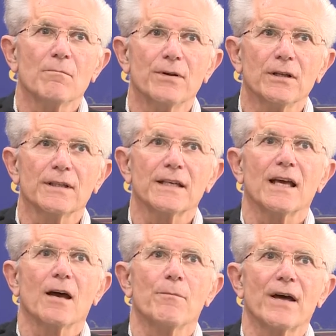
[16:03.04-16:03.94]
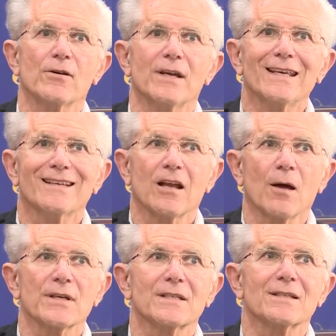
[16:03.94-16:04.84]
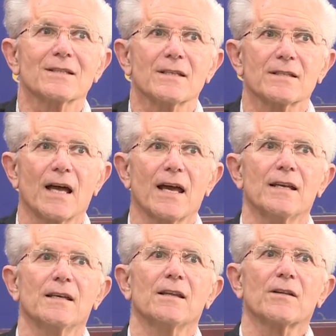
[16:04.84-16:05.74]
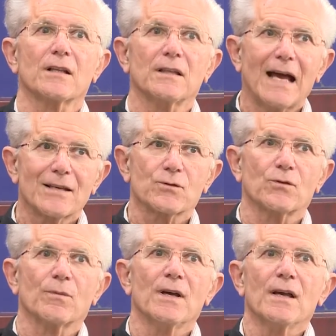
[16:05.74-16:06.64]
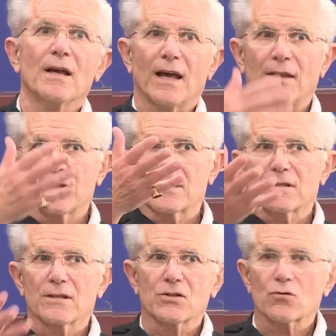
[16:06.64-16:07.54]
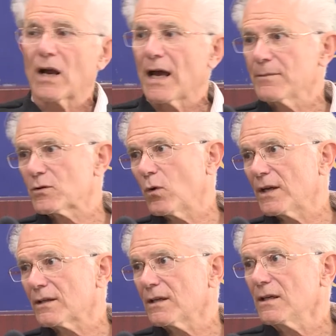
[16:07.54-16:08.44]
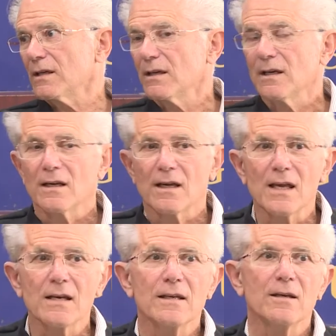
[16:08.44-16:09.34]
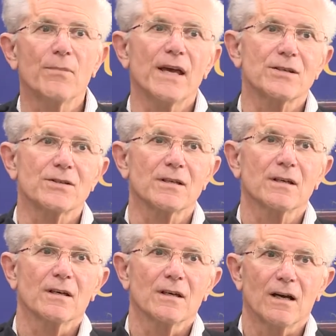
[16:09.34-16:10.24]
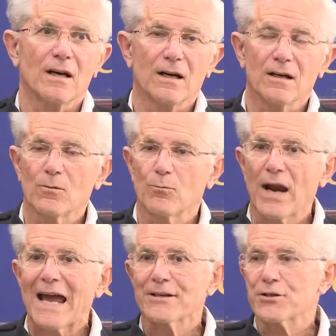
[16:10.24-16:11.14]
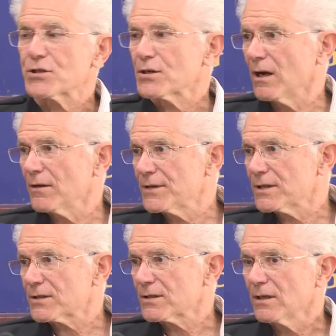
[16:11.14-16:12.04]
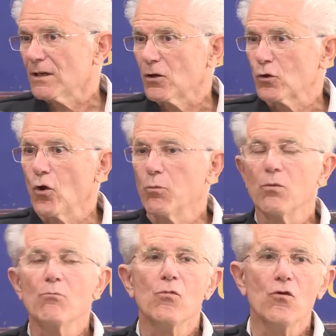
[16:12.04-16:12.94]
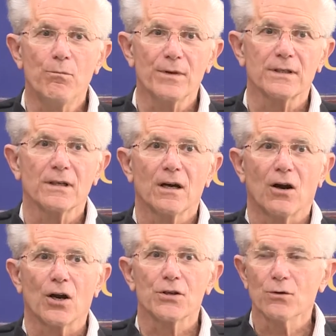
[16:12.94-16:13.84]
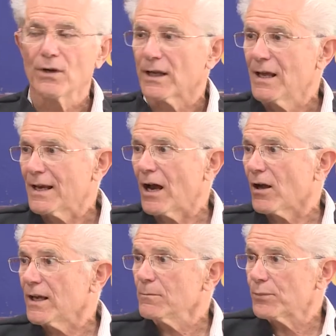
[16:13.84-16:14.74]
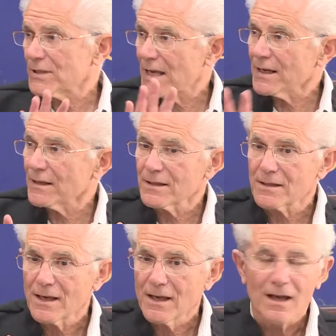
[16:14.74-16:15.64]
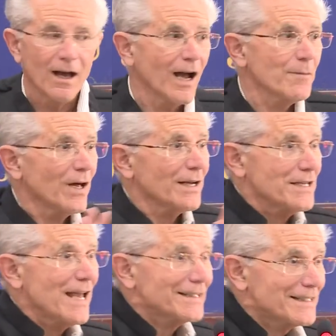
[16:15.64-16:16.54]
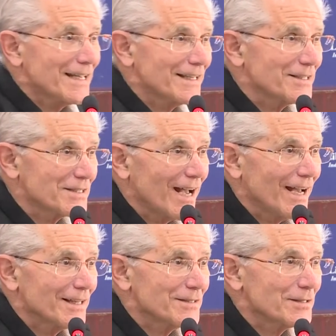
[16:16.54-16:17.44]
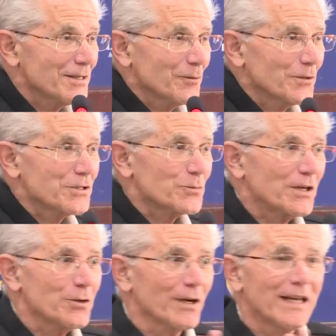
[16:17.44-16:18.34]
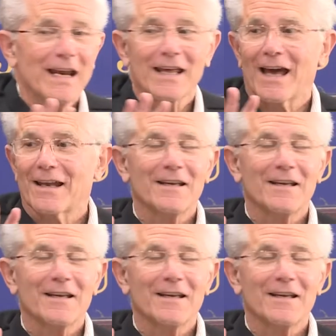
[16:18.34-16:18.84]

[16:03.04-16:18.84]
building a better economics in society and in the classroom. And this describes what the India-based branch of this global movement are doing. Now, in presenting this, I'm not yet taking sides, which is what you were getting at.